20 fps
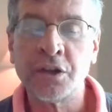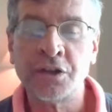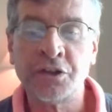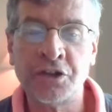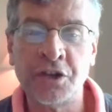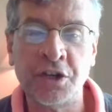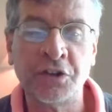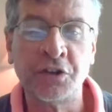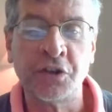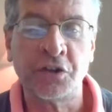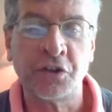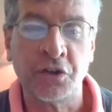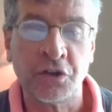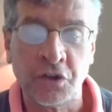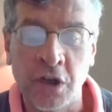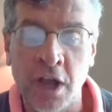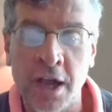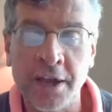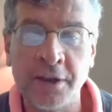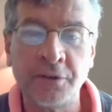Jesus's
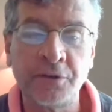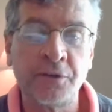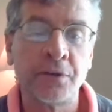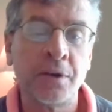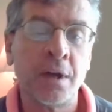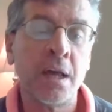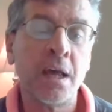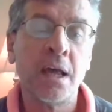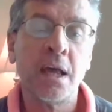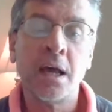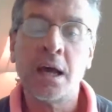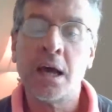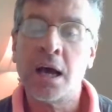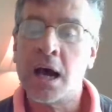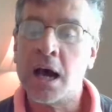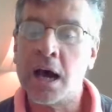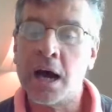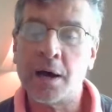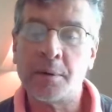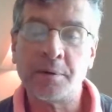life,
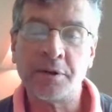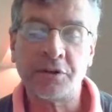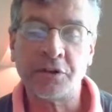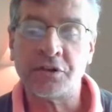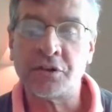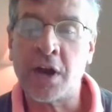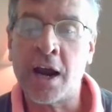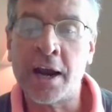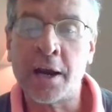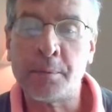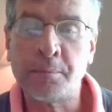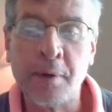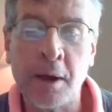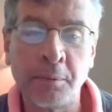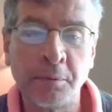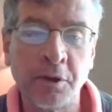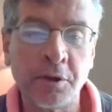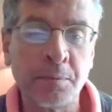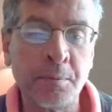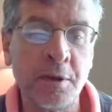his entire
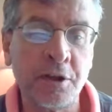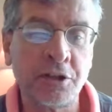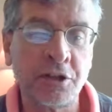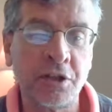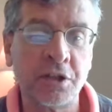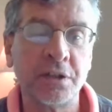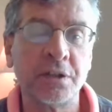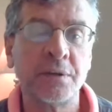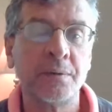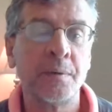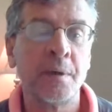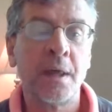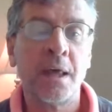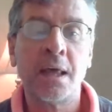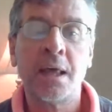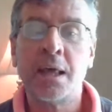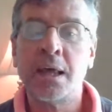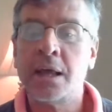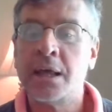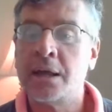public mission.
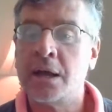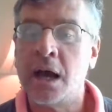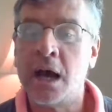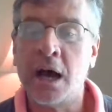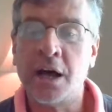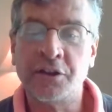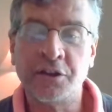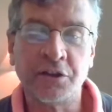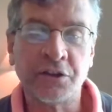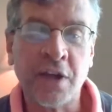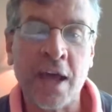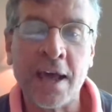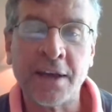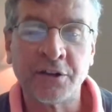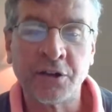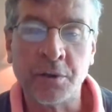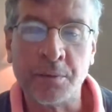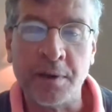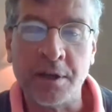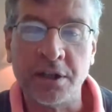This
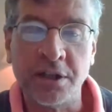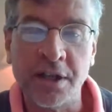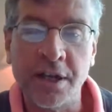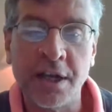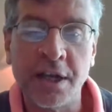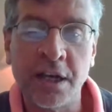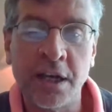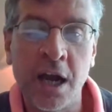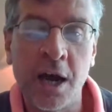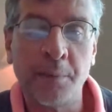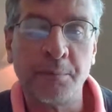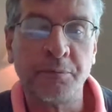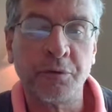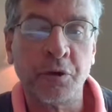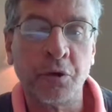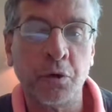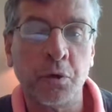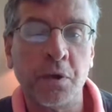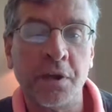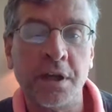has to be leading up
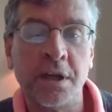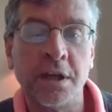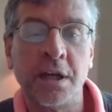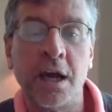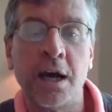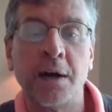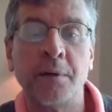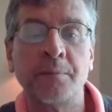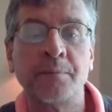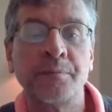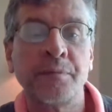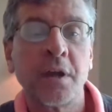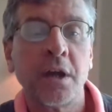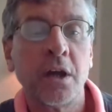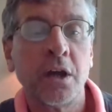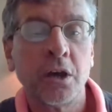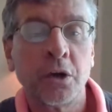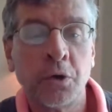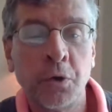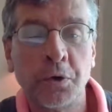to the
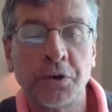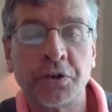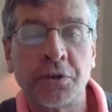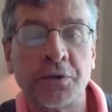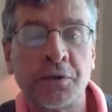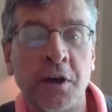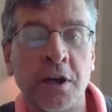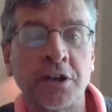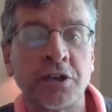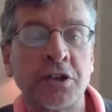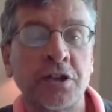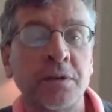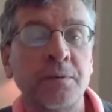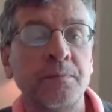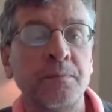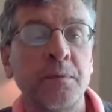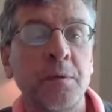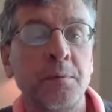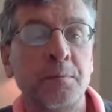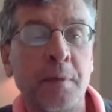
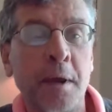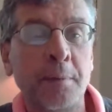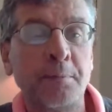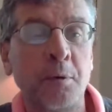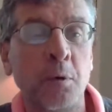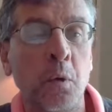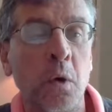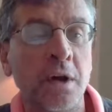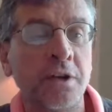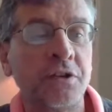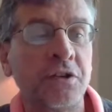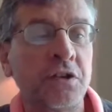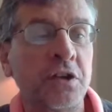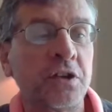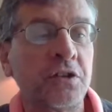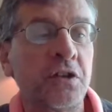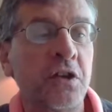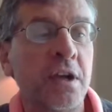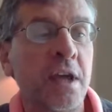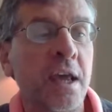crucifixion, paper
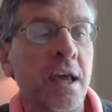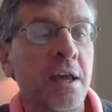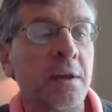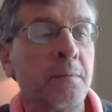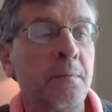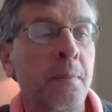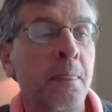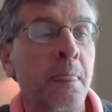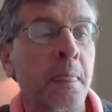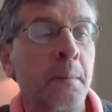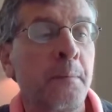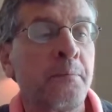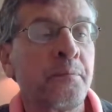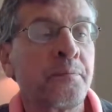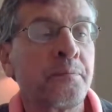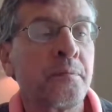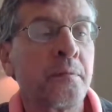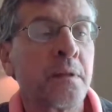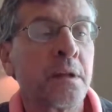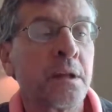168.
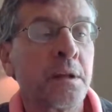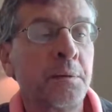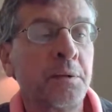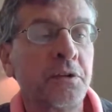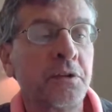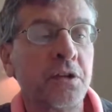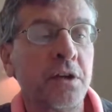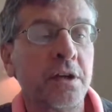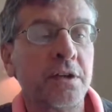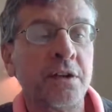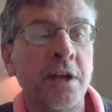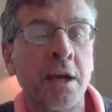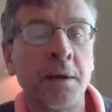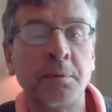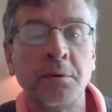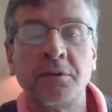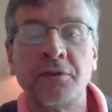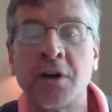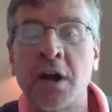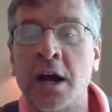Let me see,
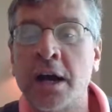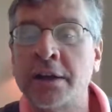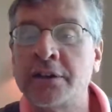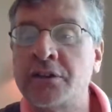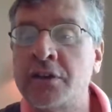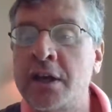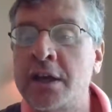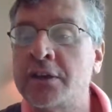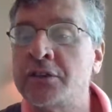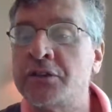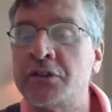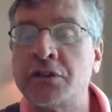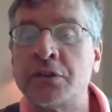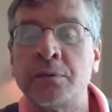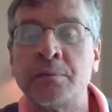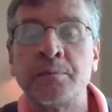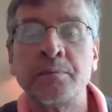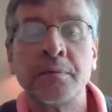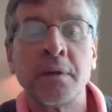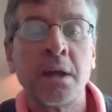table of
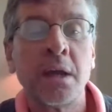contents.